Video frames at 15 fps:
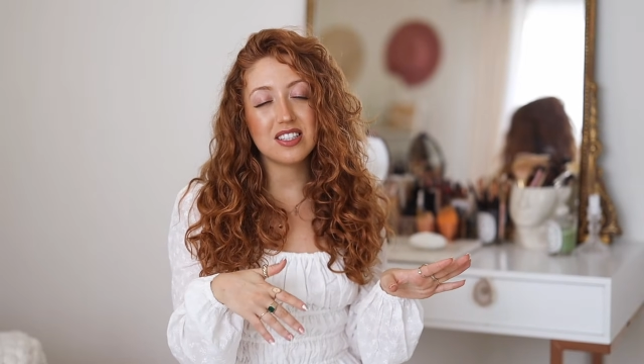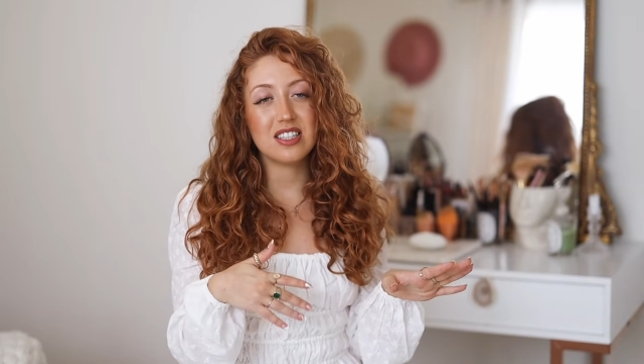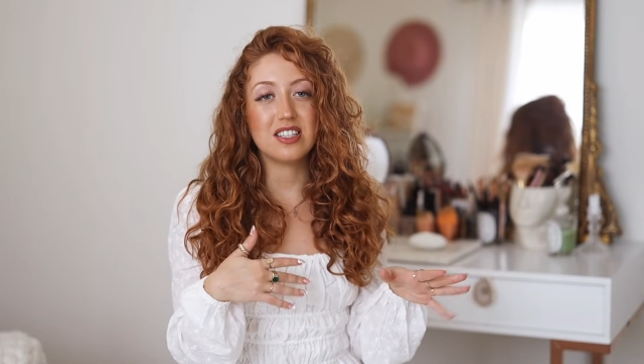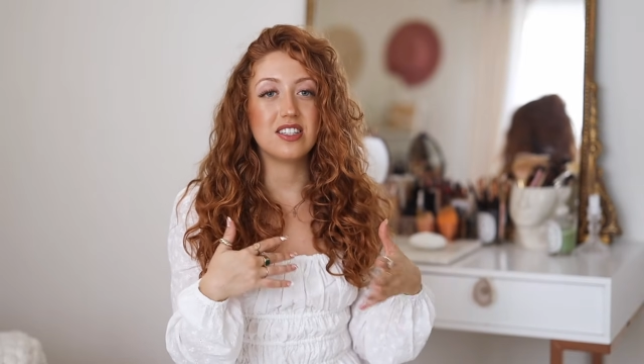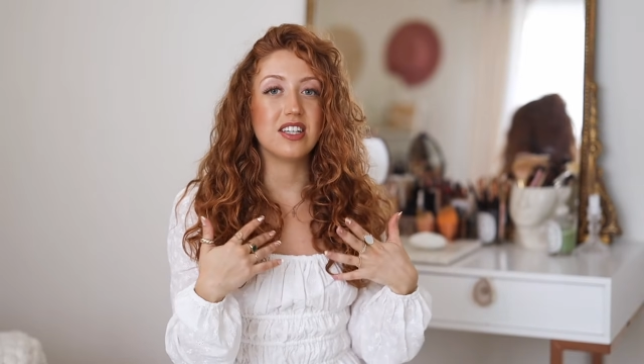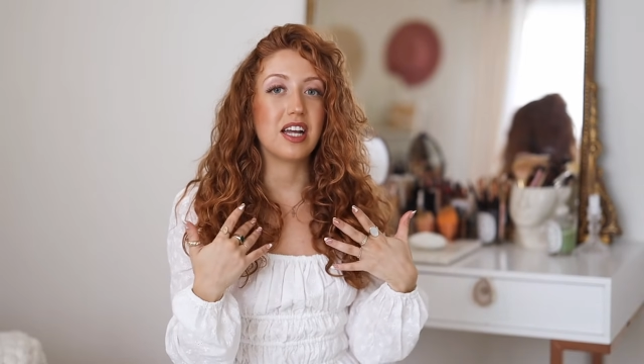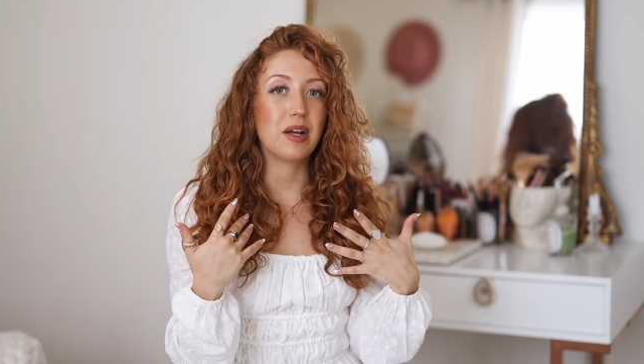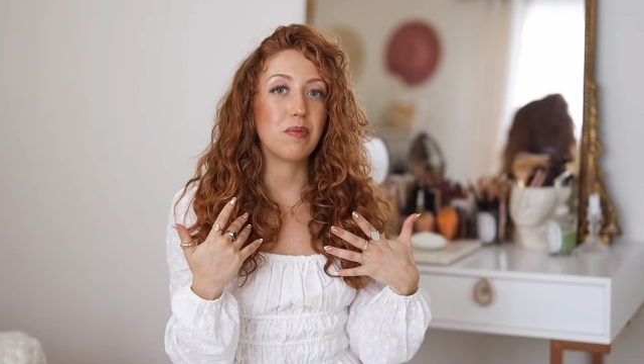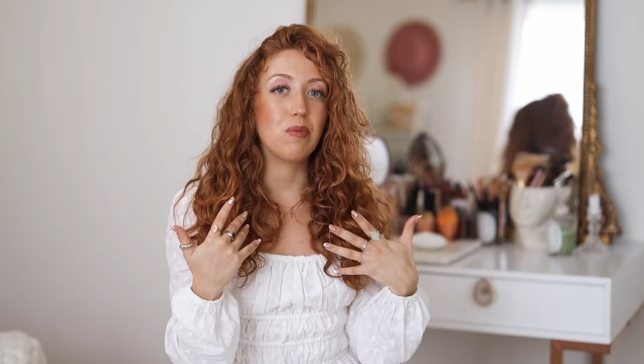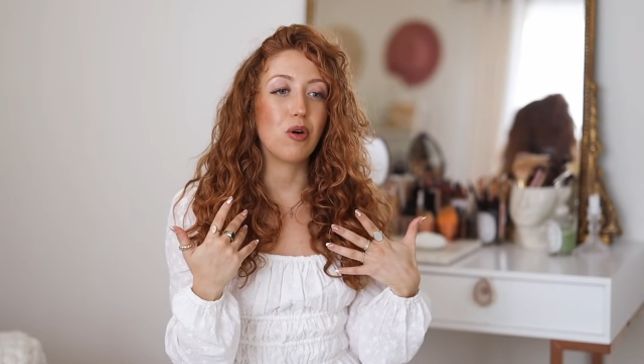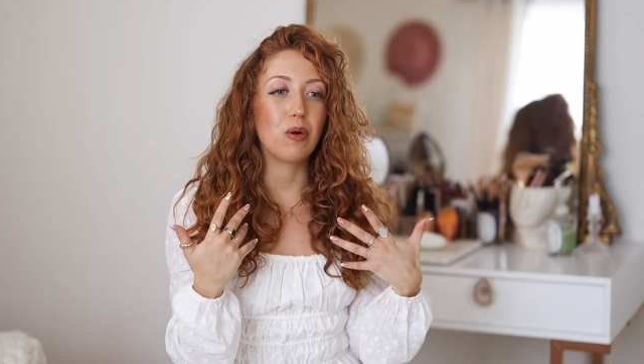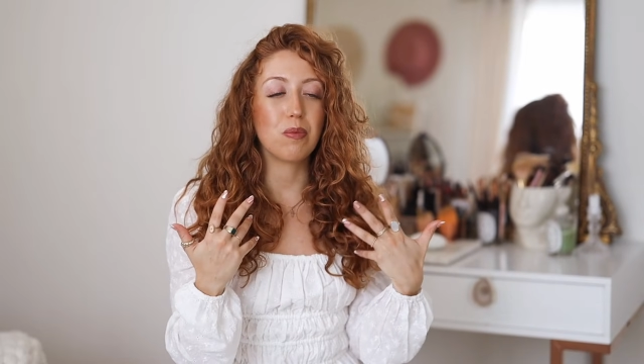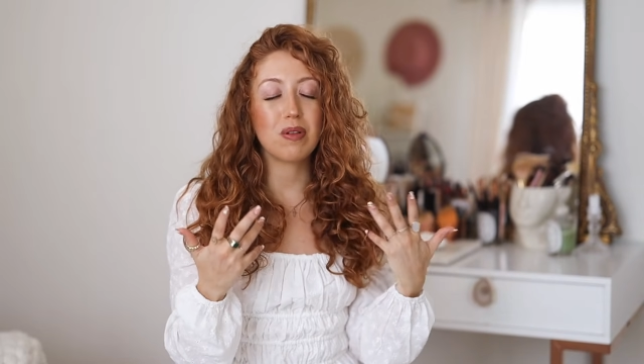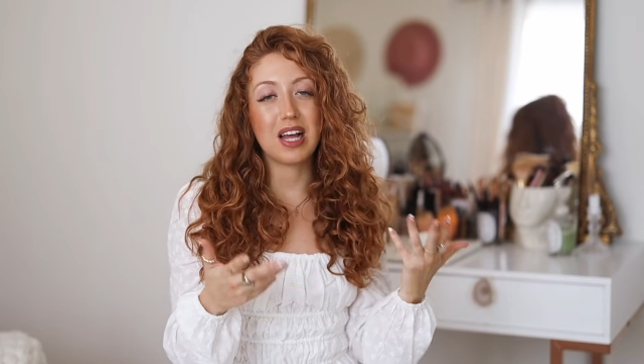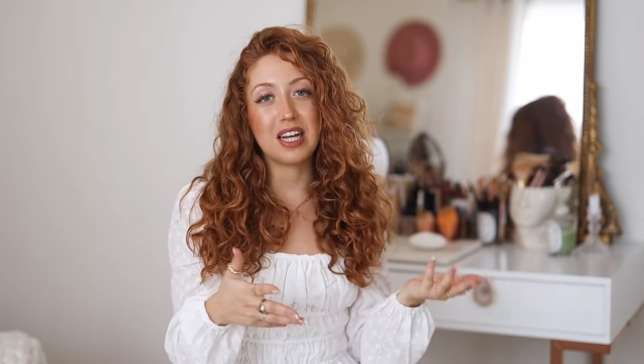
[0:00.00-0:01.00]
It's like
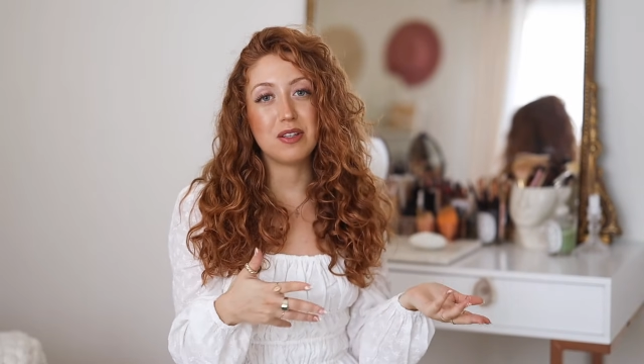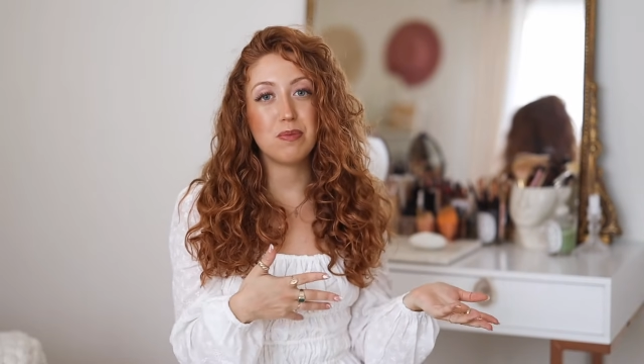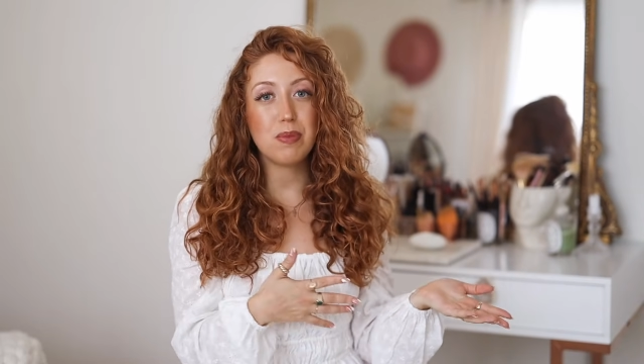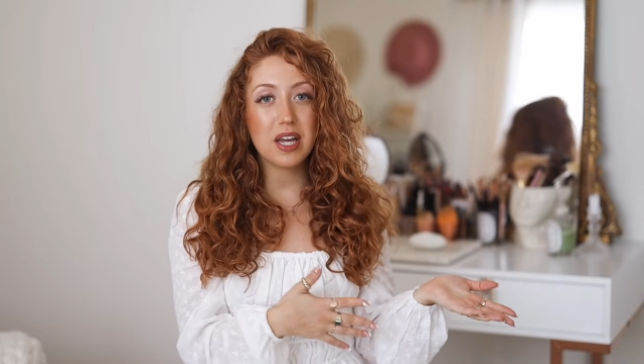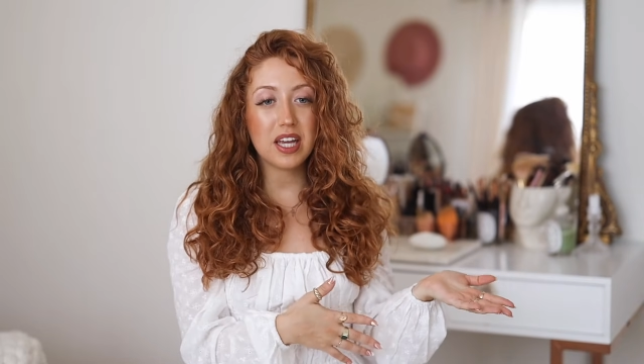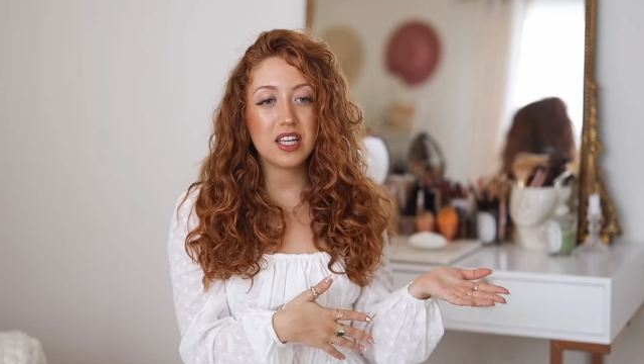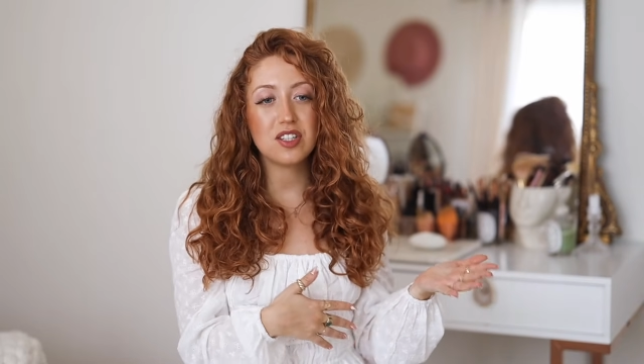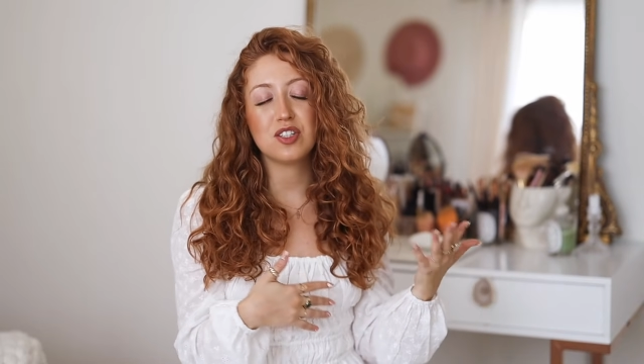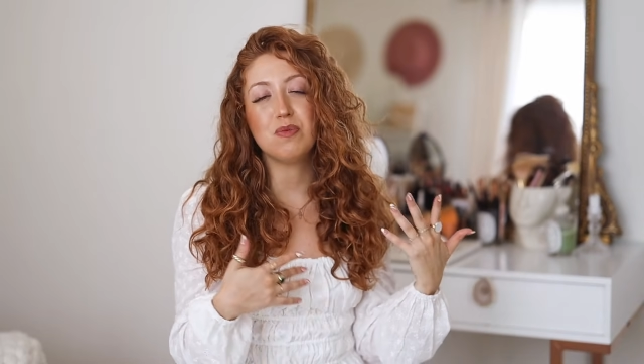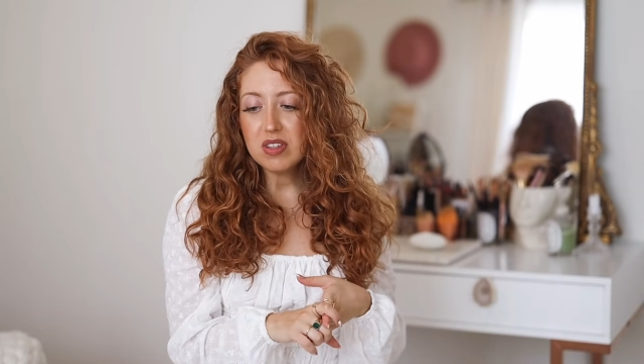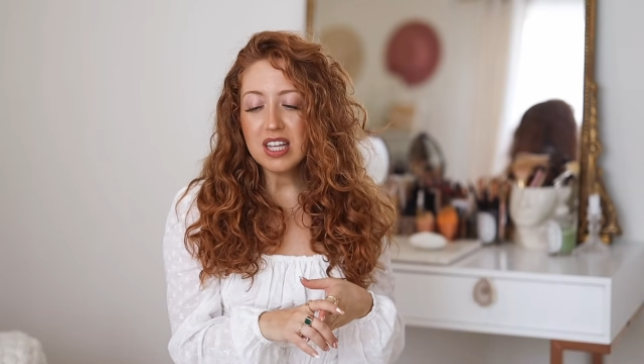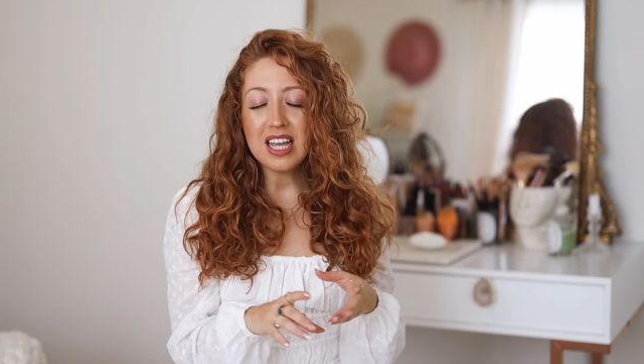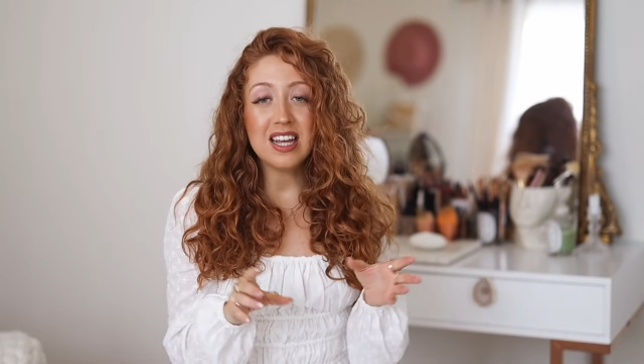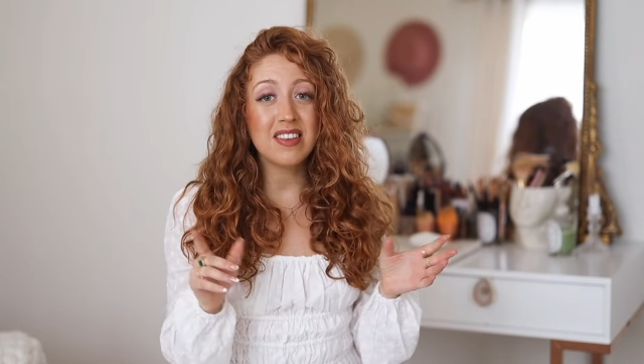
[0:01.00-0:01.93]
more plant-based.